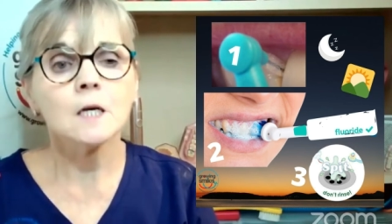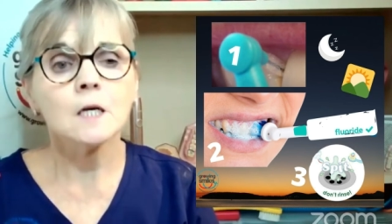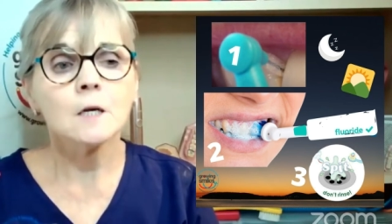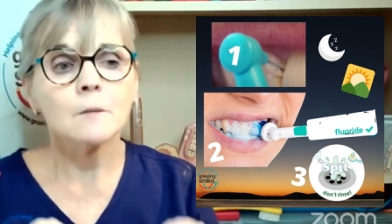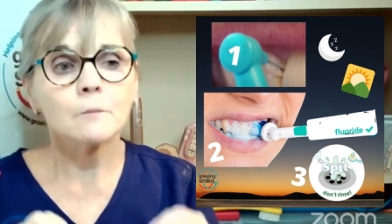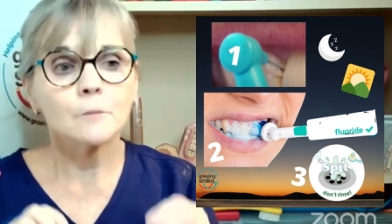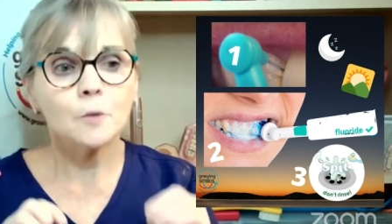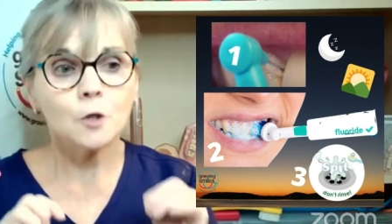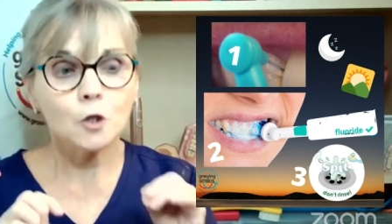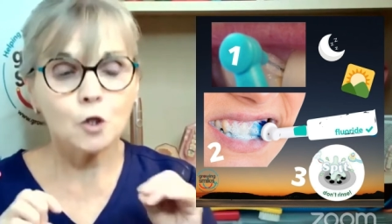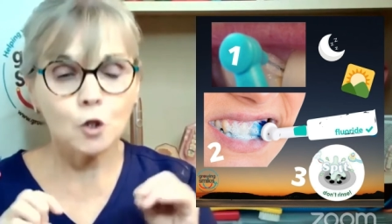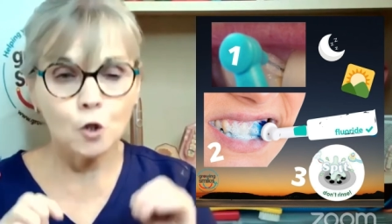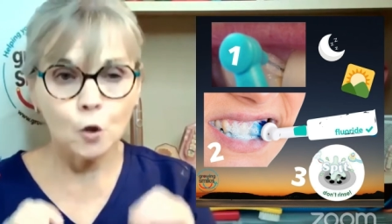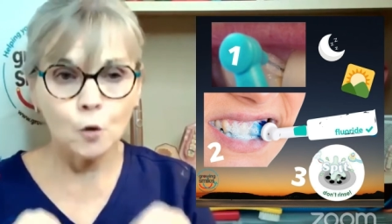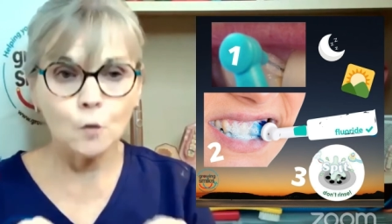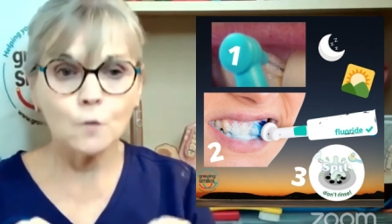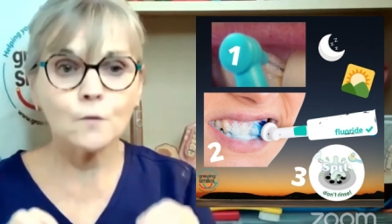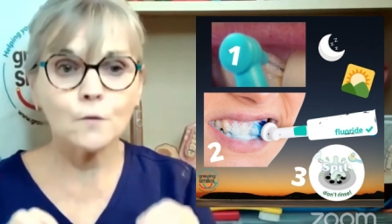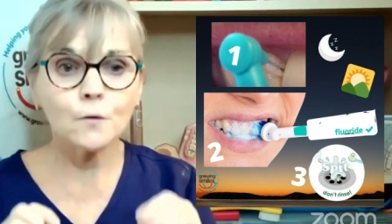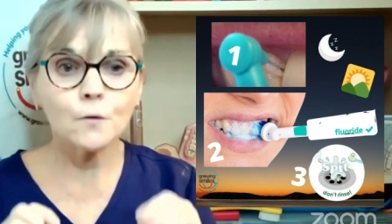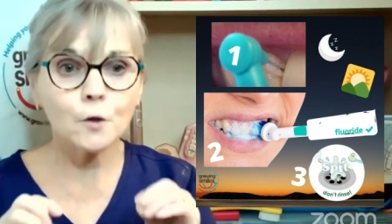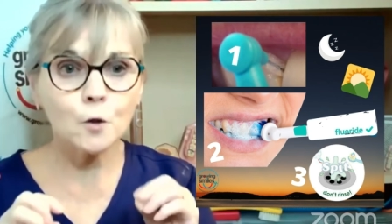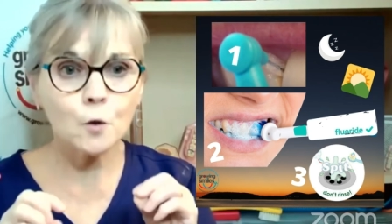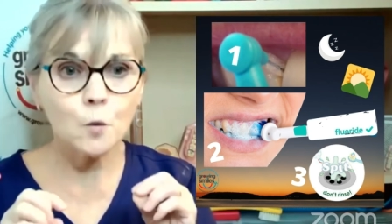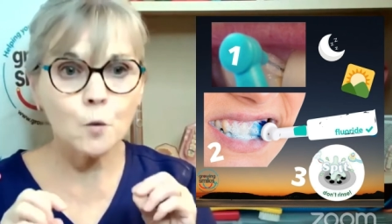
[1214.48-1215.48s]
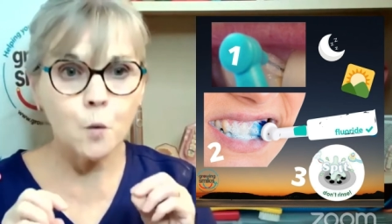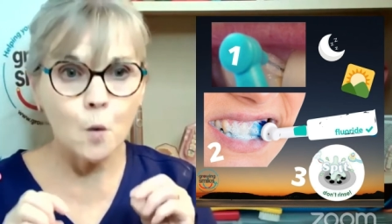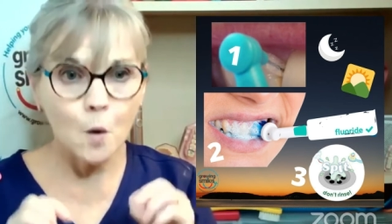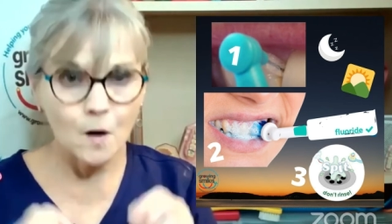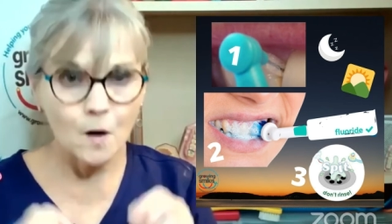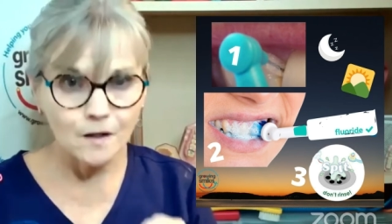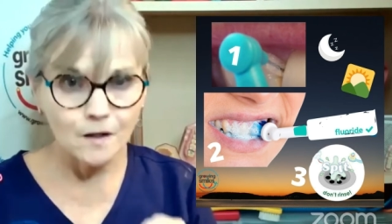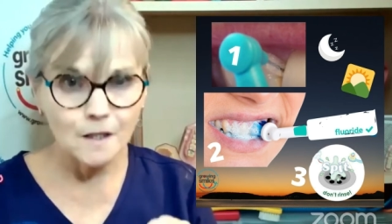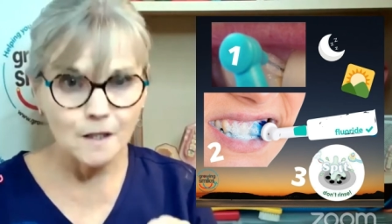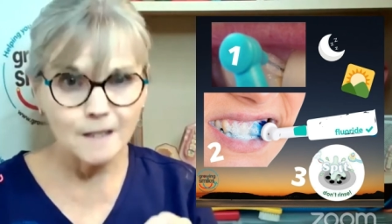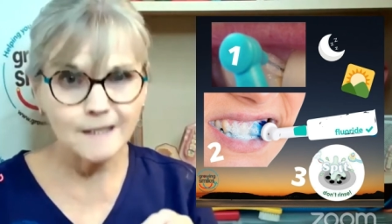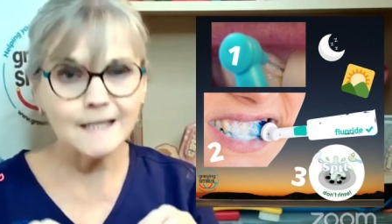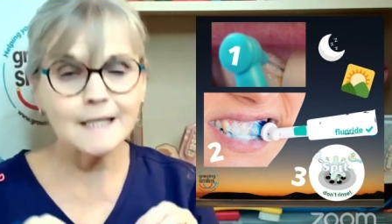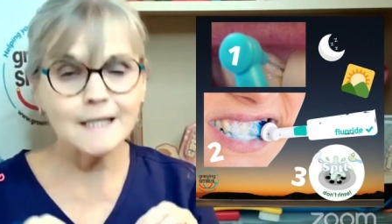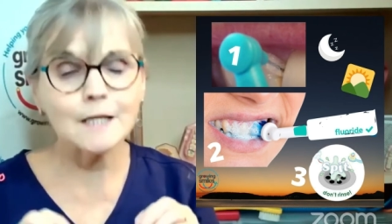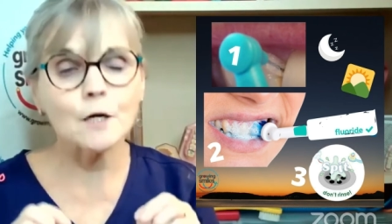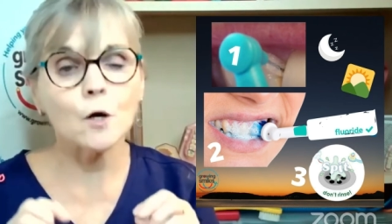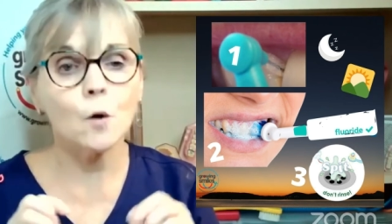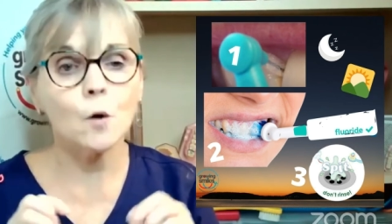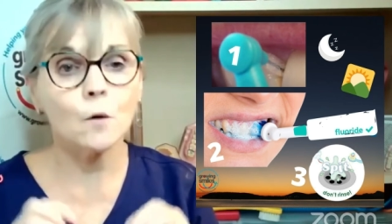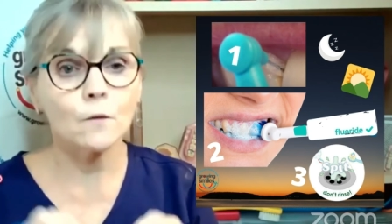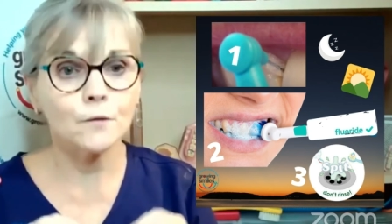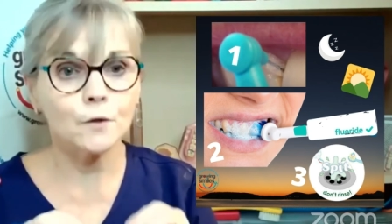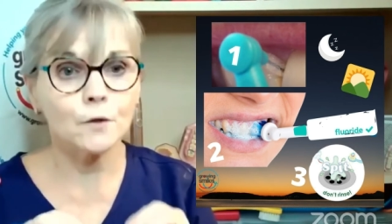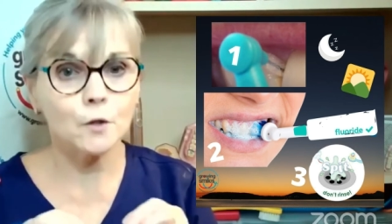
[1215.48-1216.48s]
but go for quality
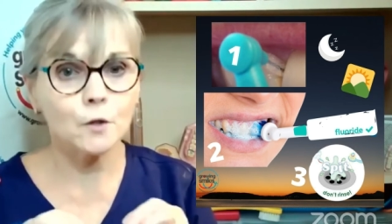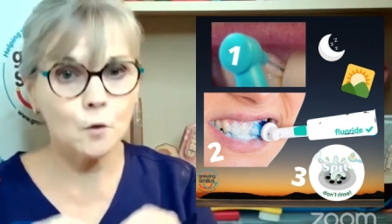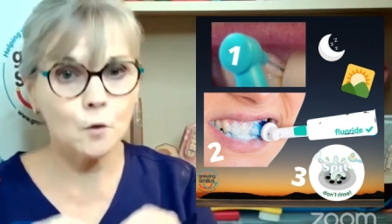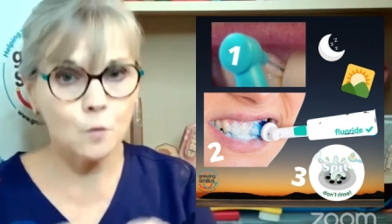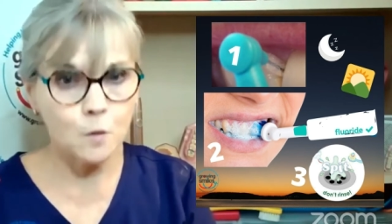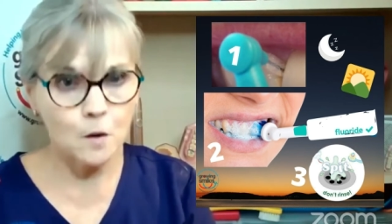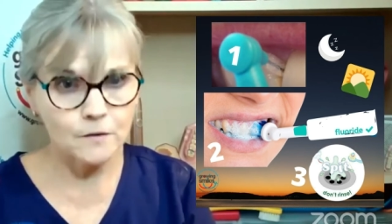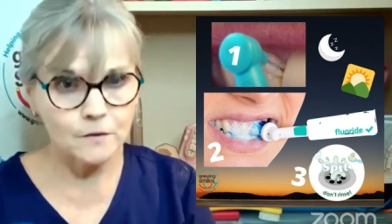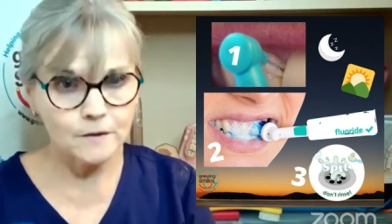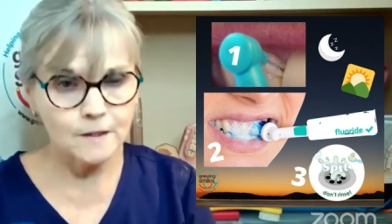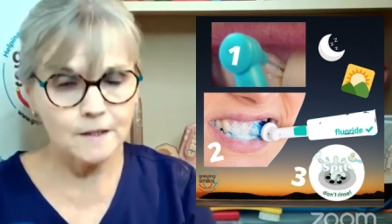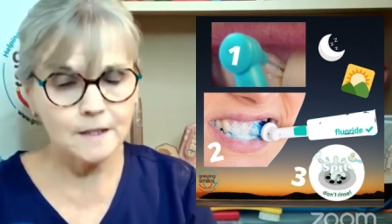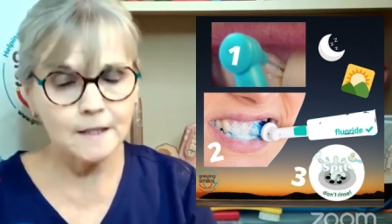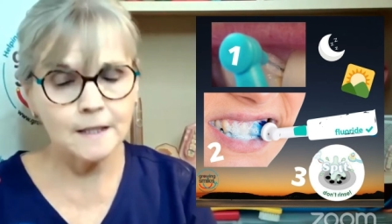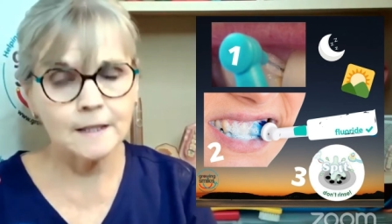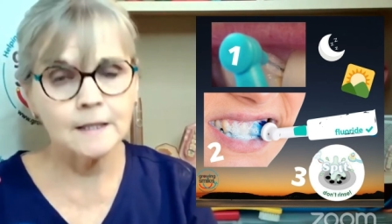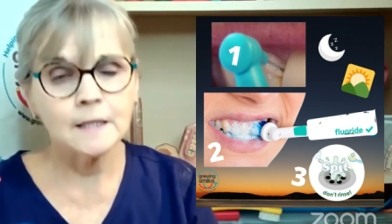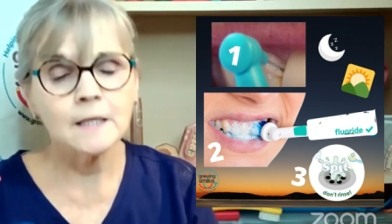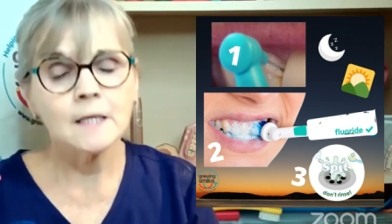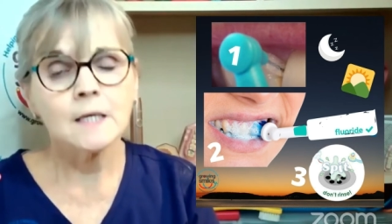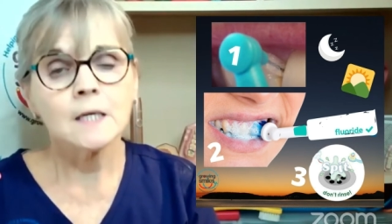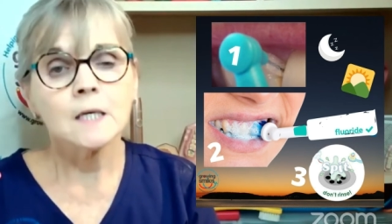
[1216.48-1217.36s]
over quantity.